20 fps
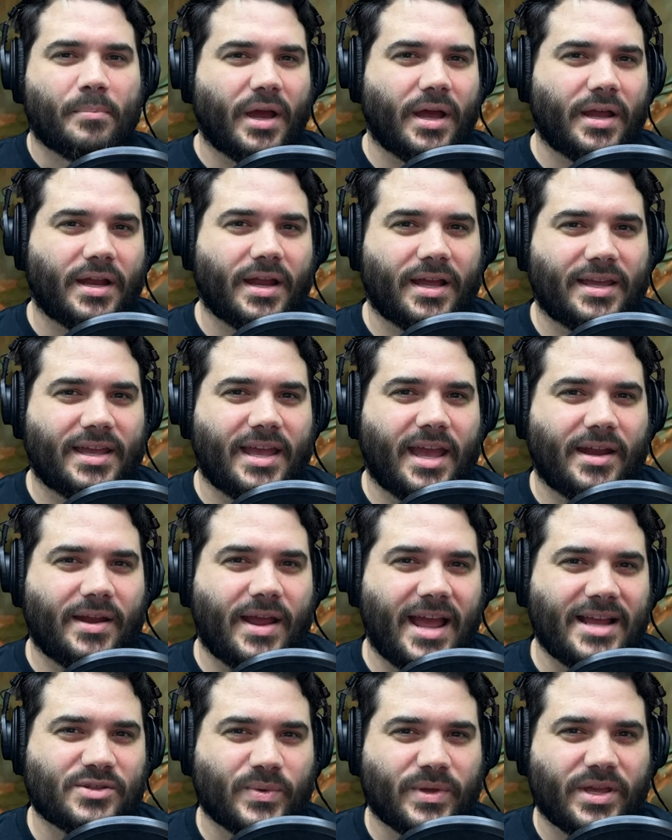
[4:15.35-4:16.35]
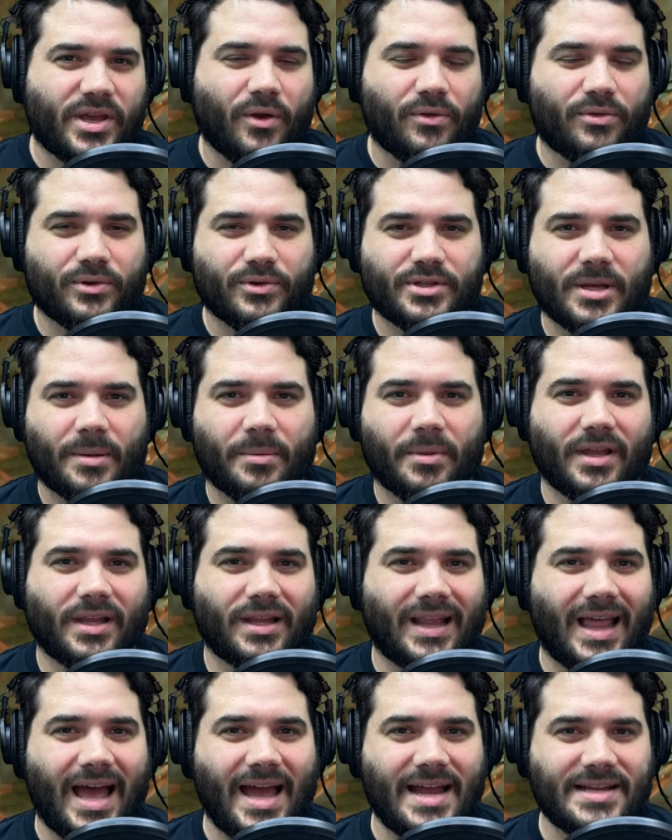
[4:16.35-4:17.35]
But again, as we go through some of the
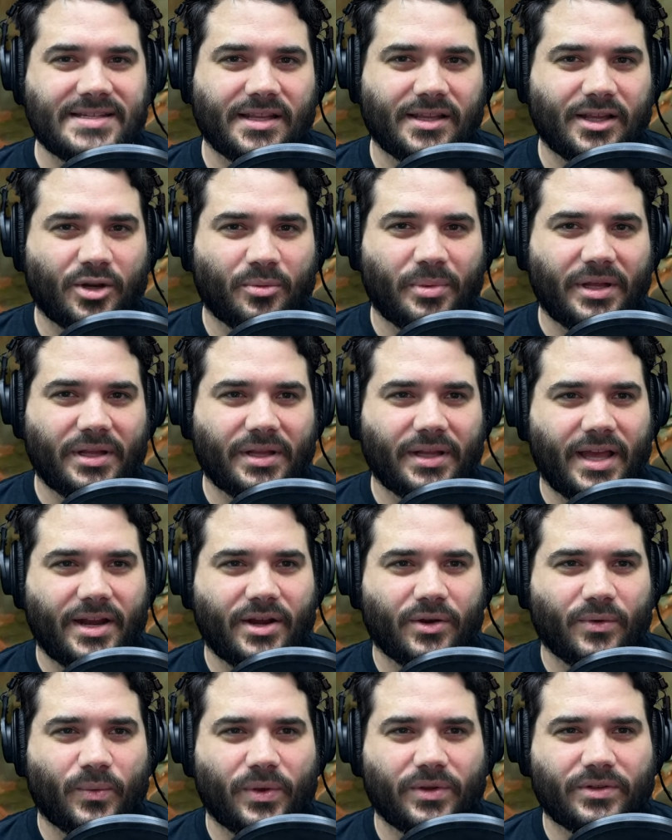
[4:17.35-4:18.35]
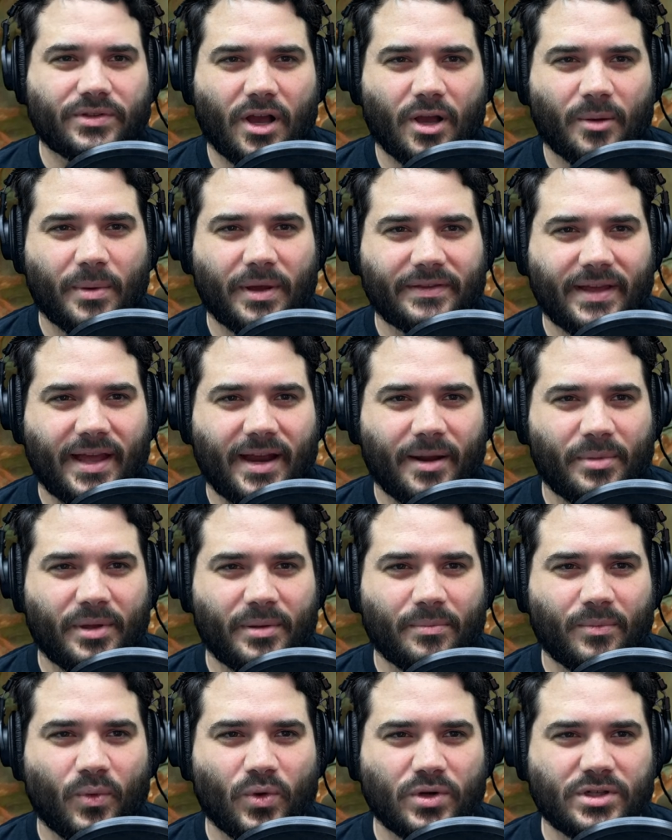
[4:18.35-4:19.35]
lines a little bit later, we'll talk about that a
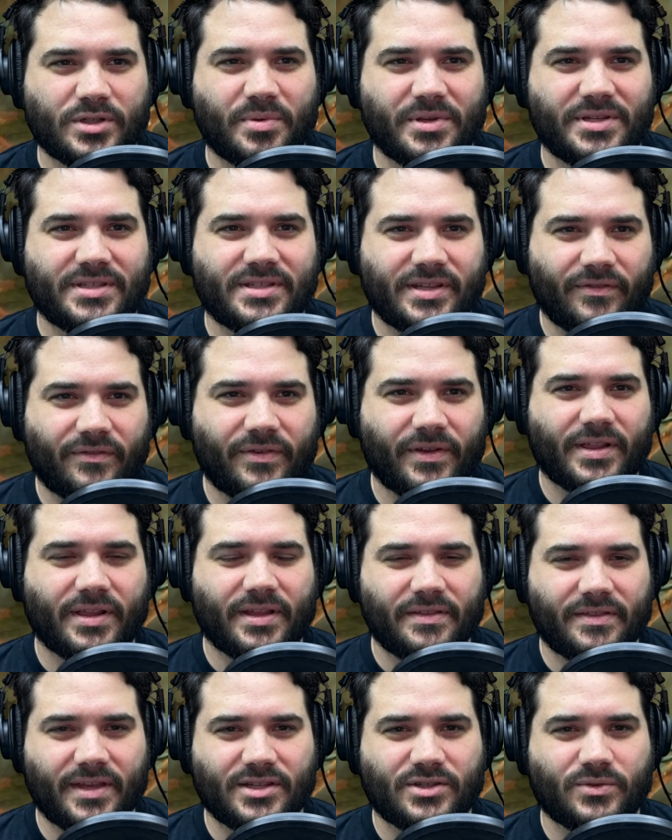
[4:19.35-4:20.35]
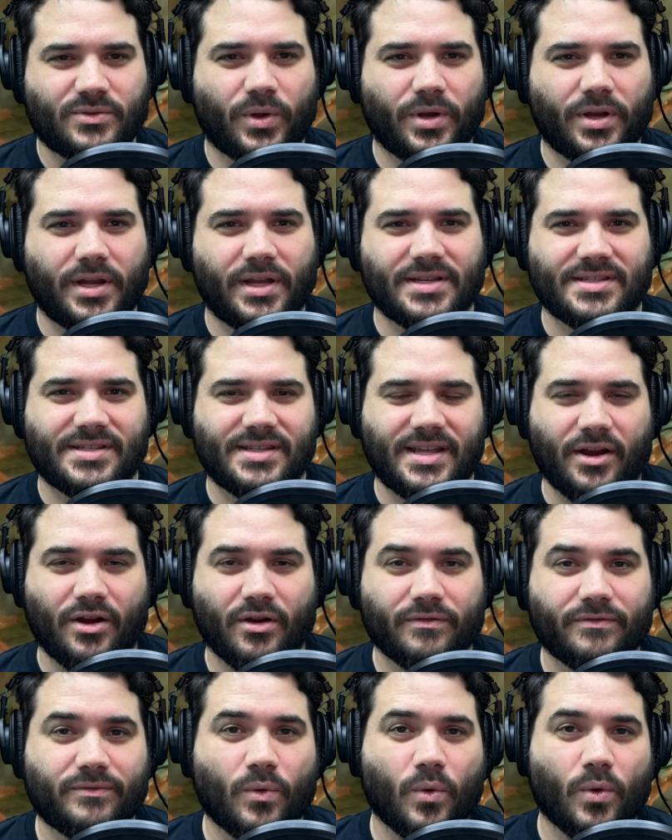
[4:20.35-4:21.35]
bit more specifically. This one is there
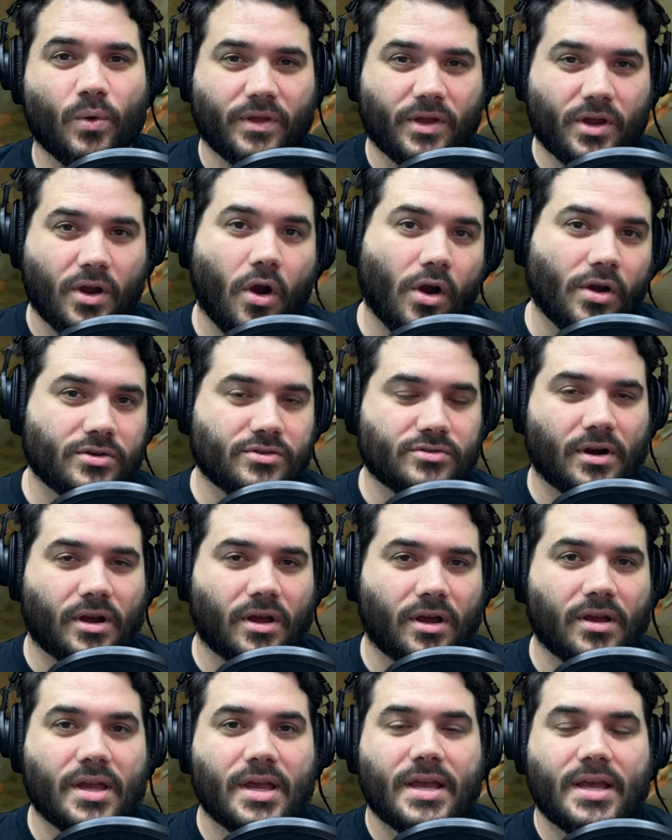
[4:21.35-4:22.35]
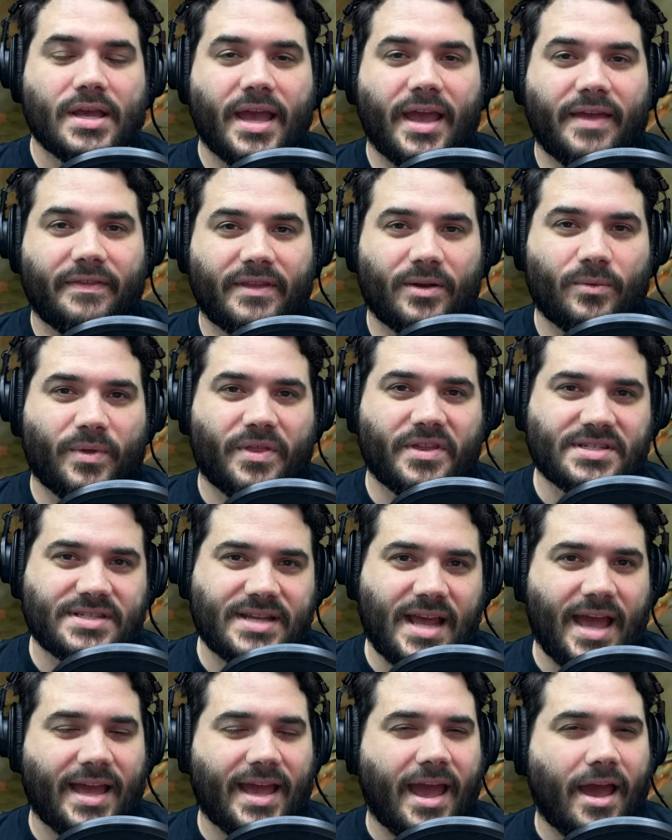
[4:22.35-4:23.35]
for the card draw, and then with a
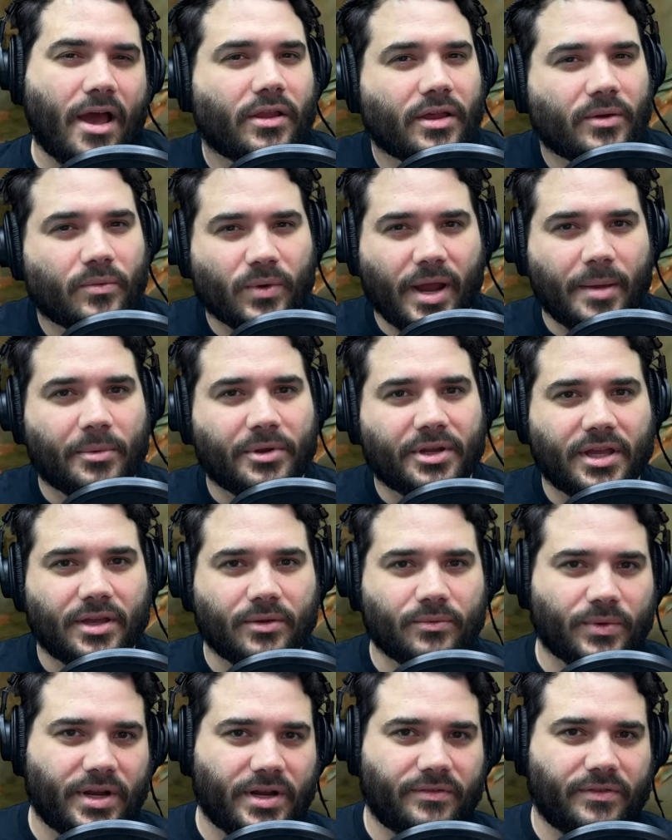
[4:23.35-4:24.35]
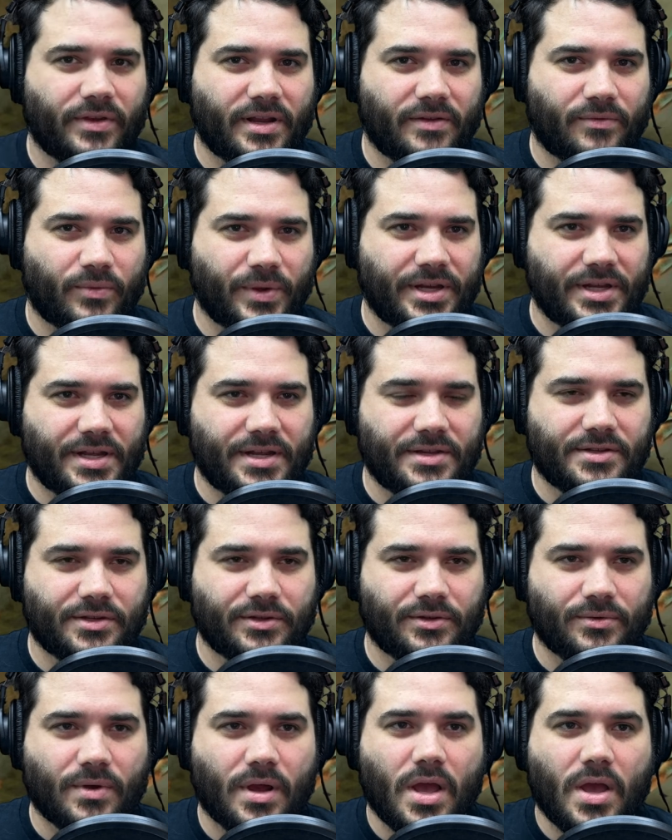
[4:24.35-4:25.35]
sack outlet, we're able to get rid of it if we need
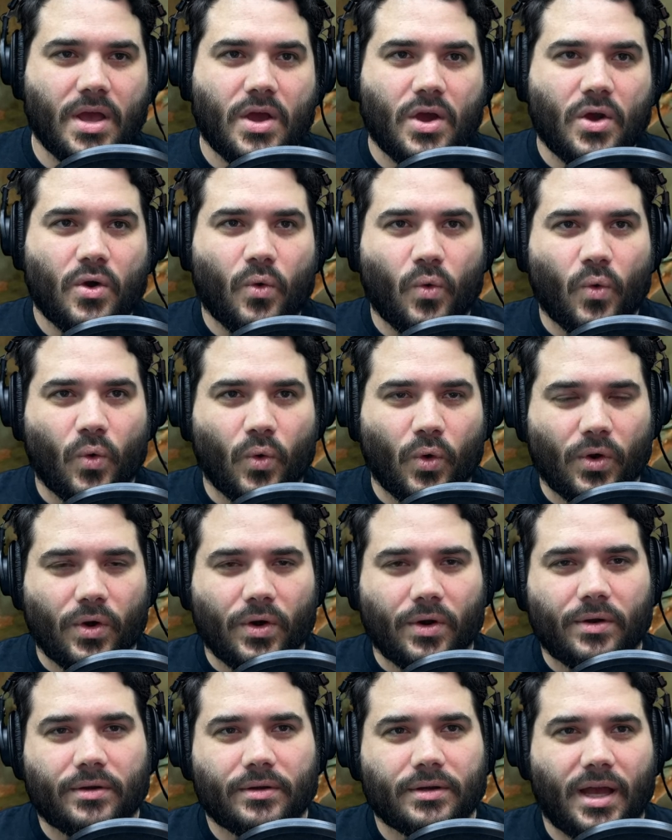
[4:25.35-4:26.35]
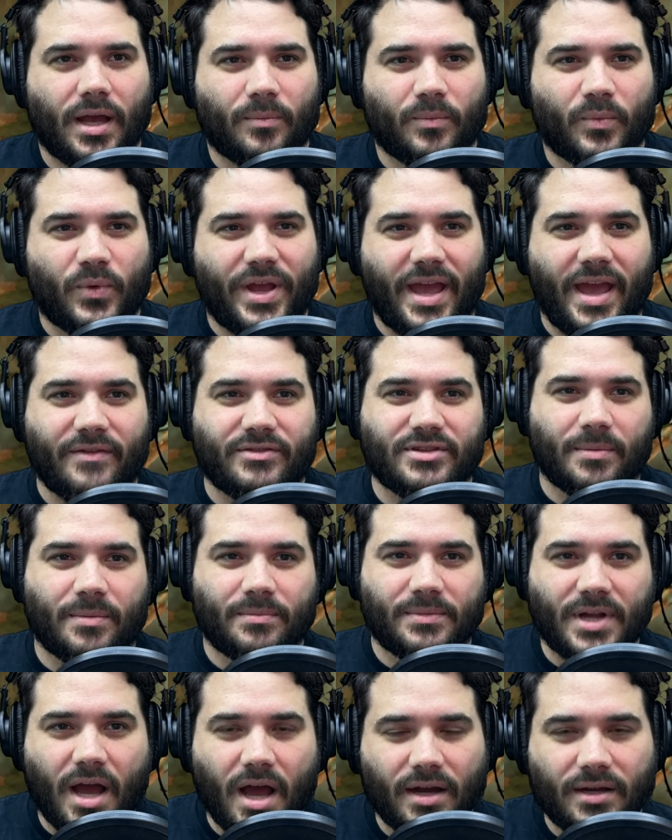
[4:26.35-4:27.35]
to, or we have
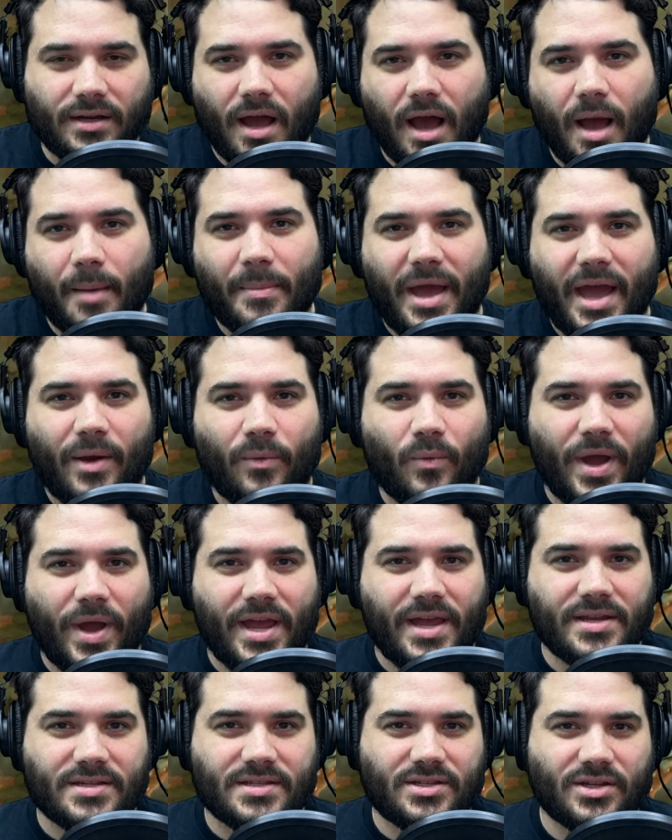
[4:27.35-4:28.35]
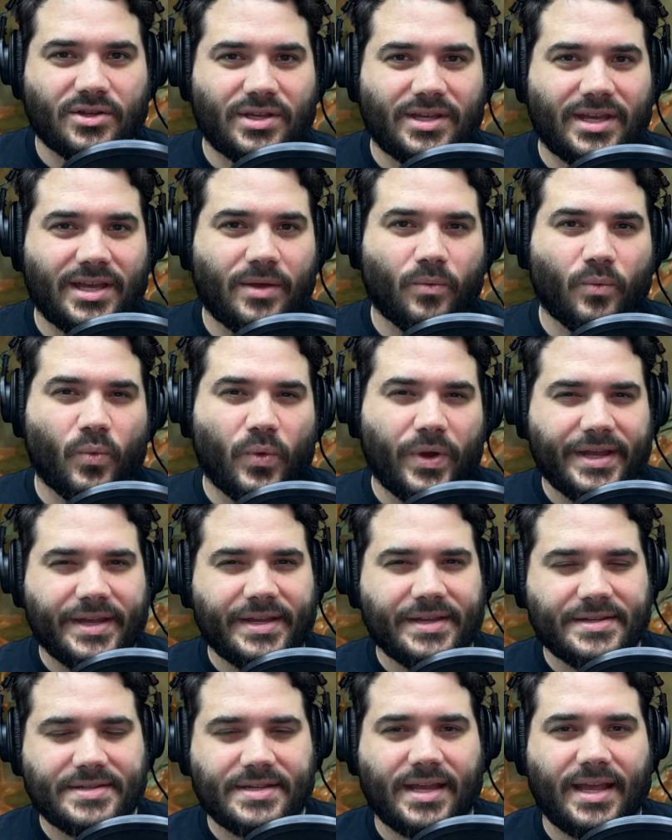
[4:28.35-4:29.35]
some non-combat ways to get
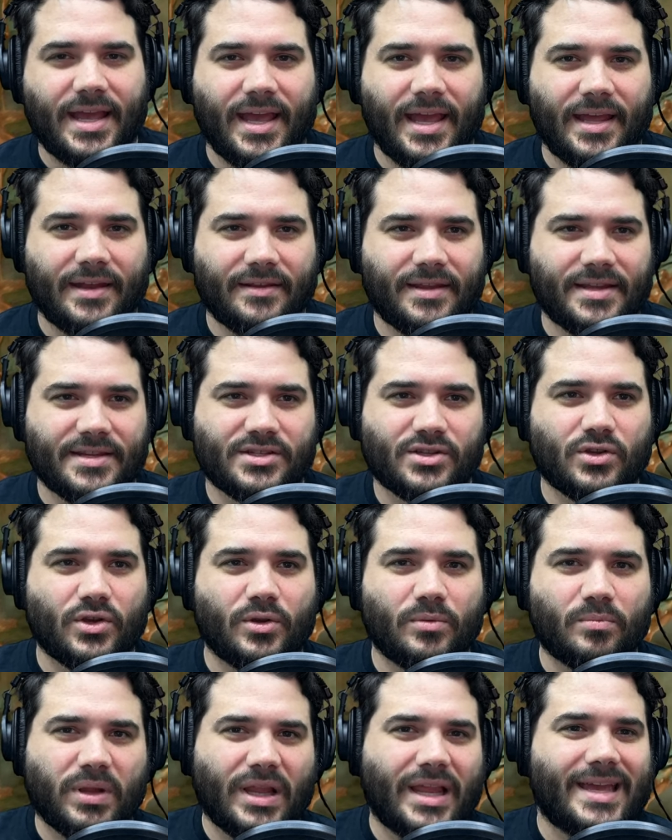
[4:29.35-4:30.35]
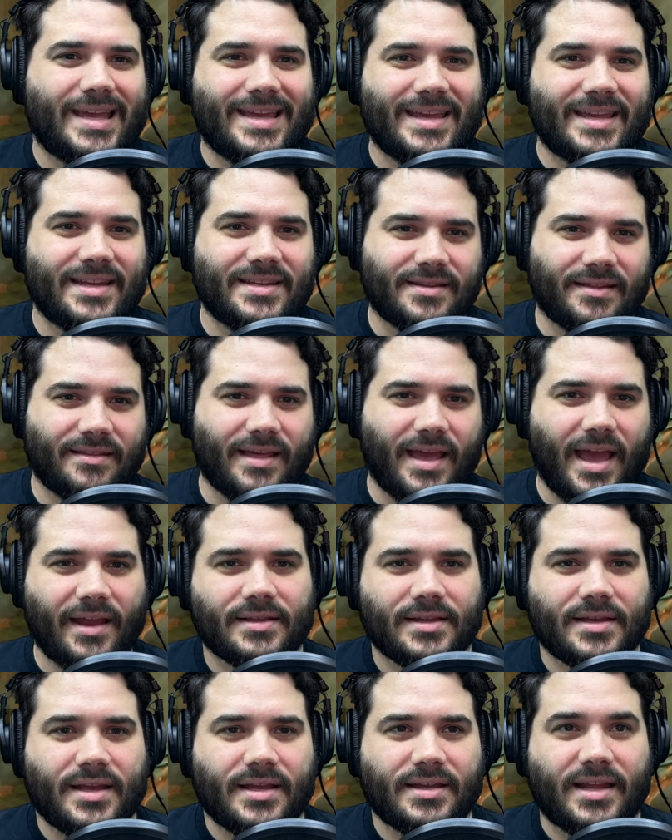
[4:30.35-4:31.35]
wins, and this could play into
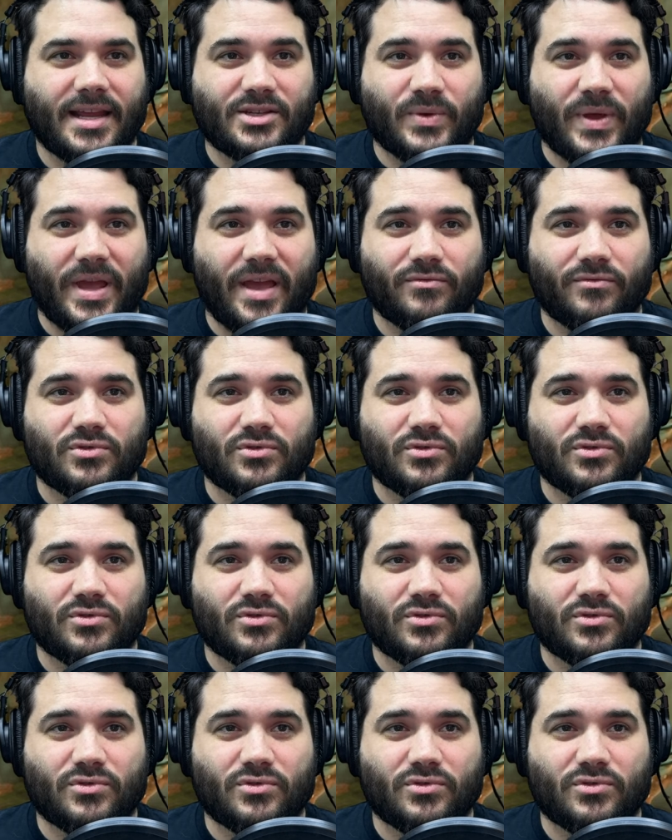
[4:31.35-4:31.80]
that. Next, we have